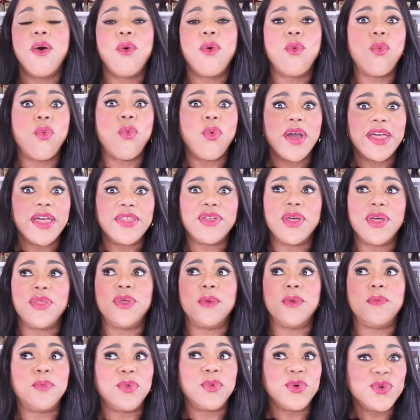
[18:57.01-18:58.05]
with
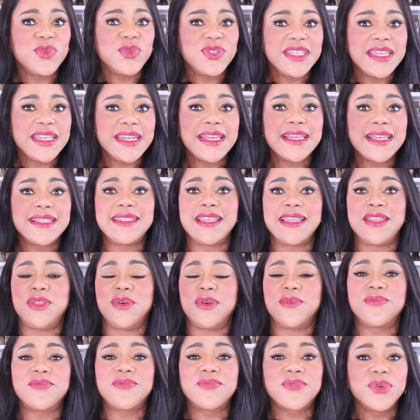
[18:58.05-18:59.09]
the booziness and the
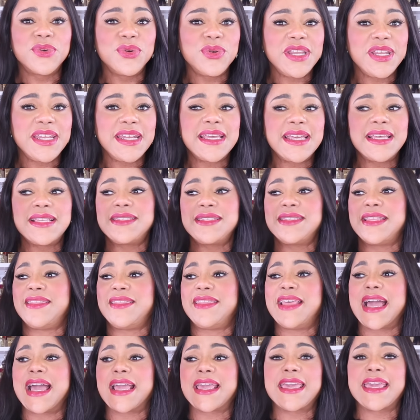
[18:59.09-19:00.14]
fruitiness and
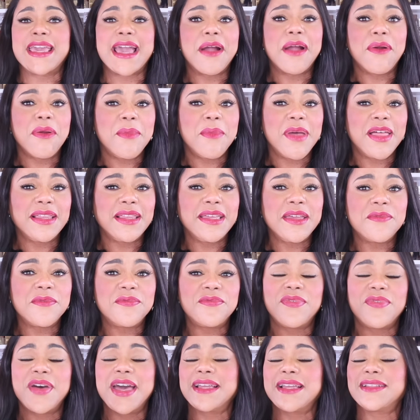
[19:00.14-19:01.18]
that caramelly
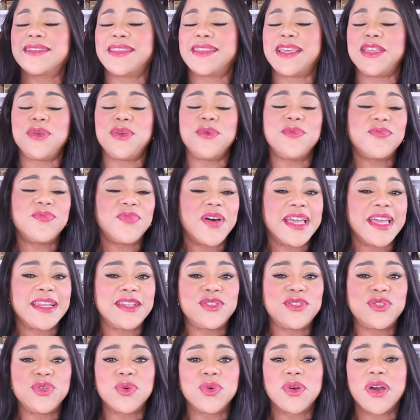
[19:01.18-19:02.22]
effect that you find
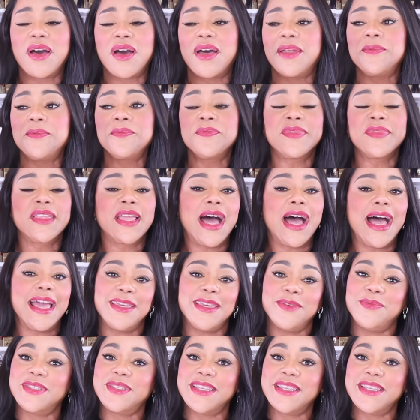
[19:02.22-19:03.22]
in Dukan, I am